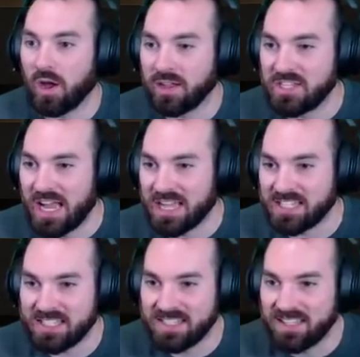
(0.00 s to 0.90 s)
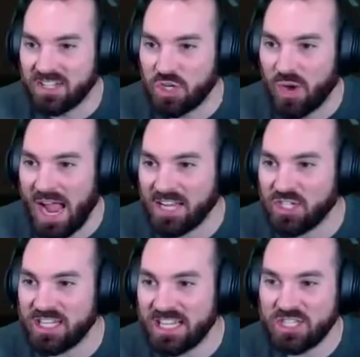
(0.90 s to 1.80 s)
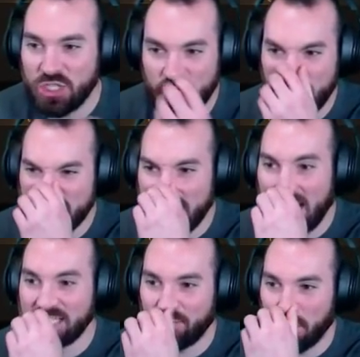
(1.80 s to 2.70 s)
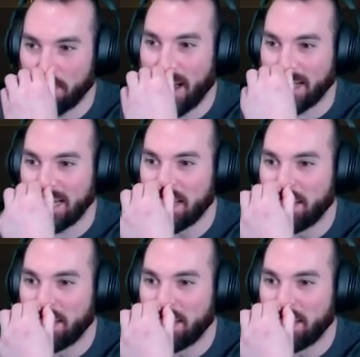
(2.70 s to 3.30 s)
Yes, your hatchet is the size of your body.